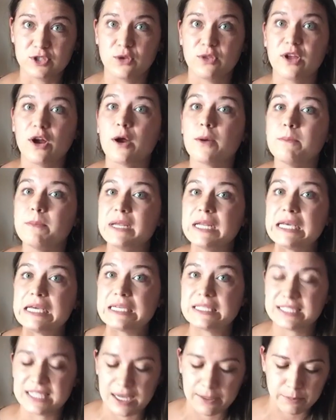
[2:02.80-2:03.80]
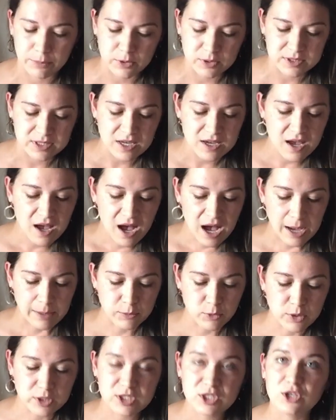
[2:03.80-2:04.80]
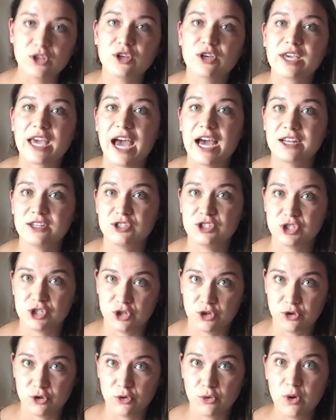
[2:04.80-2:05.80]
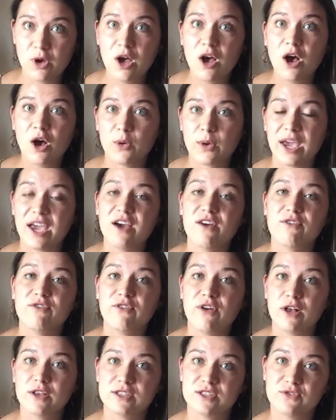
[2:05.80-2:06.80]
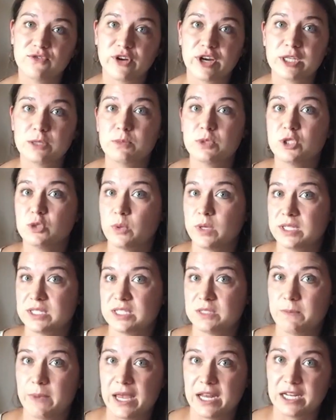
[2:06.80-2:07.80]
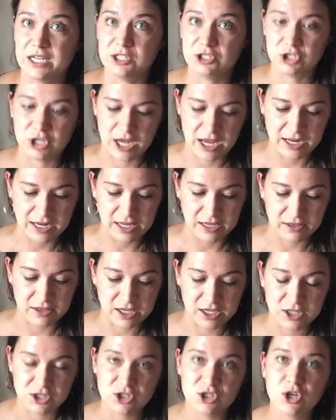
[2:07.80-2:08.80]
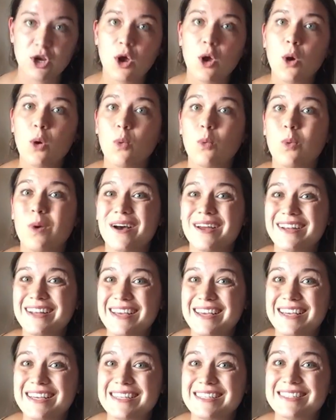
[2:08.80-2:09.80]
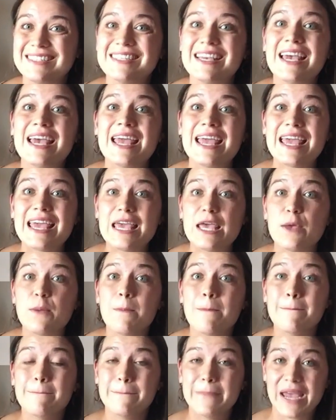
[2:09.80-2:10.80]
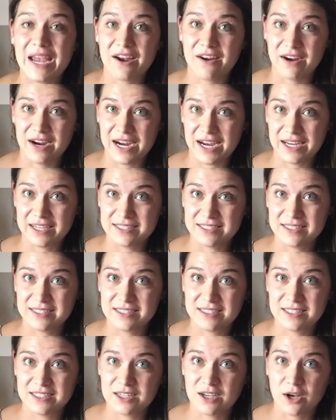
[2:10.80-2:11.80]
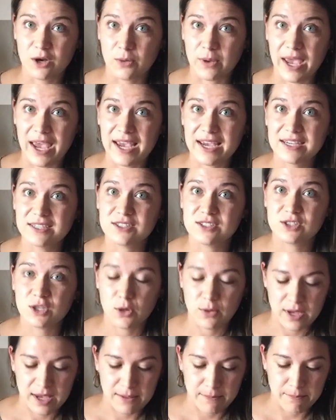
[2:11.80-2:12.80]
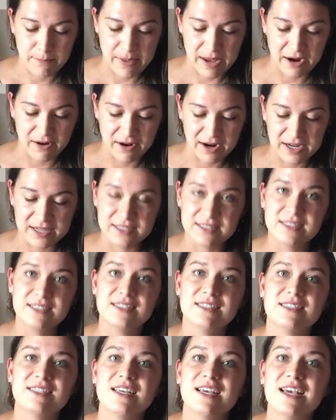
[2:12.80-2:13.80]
there are many examples. I'm going to look at two. Okay, a false friend between Spanish and English. One is embarrassed. Okay, so embarrassed.